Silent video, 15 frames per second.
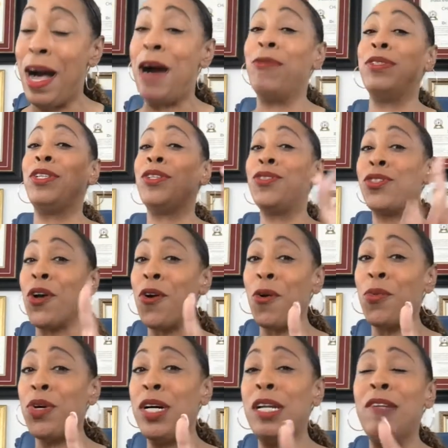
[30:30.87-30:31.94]
I was Cheryl
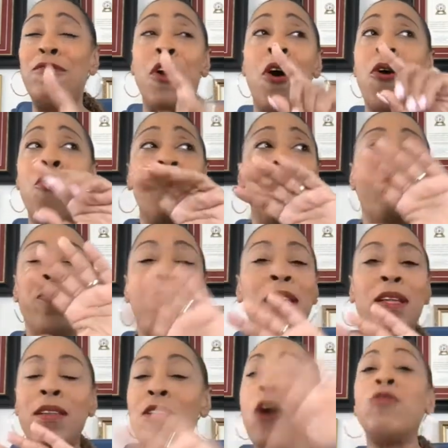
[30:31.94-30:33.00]
Wood. No
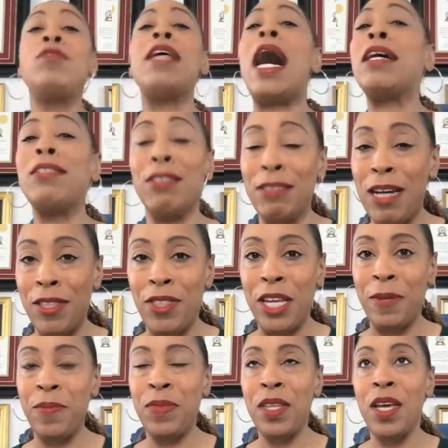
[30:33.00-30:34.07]
doctor, nothing.